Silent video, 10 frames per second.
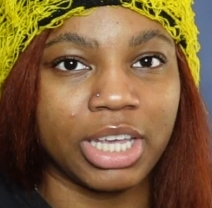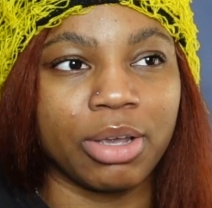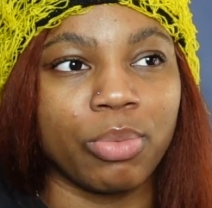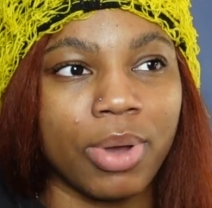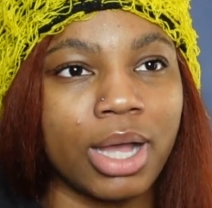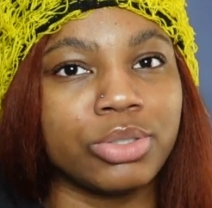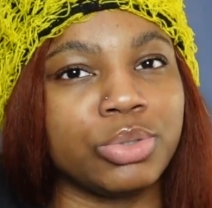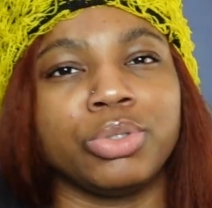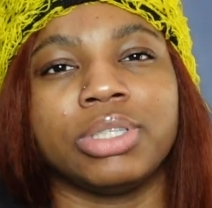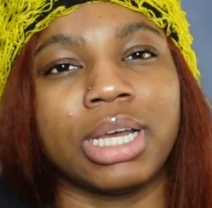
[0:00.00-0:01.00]
while
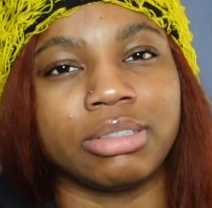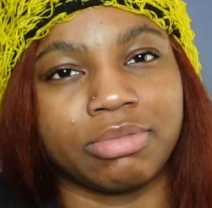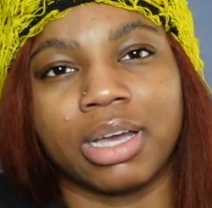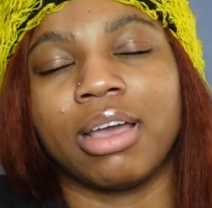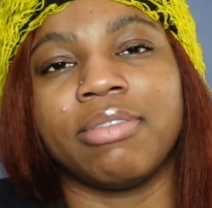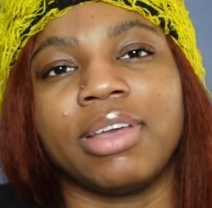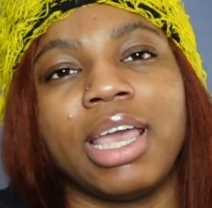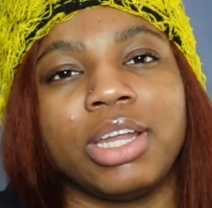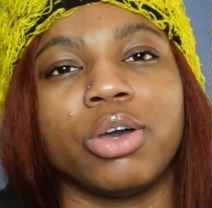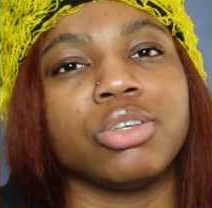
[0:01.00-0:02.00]
doing your 9 to 5
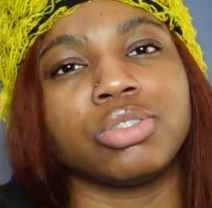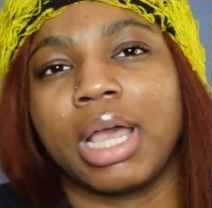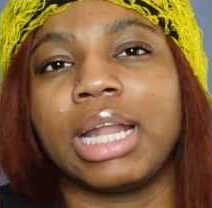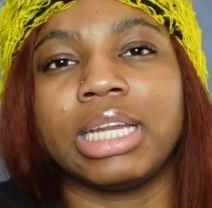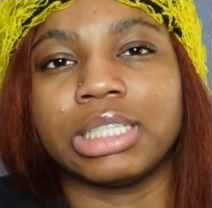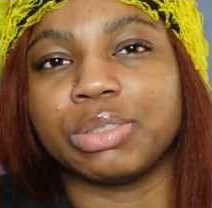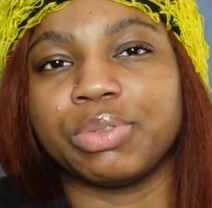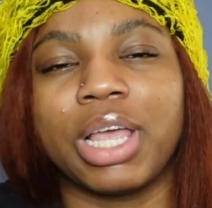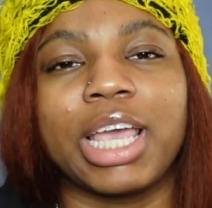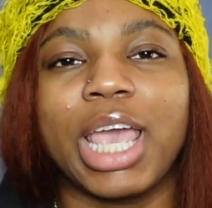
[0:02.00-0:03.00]
and also editing these.
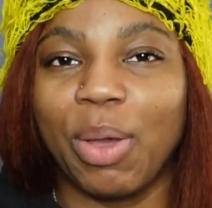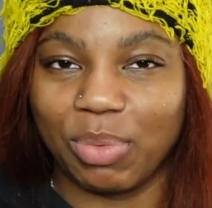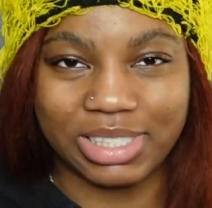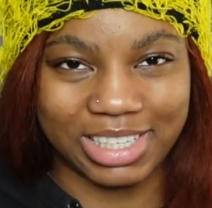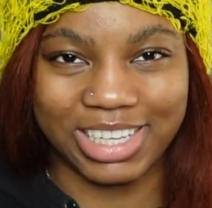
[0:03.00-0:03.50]
Like it was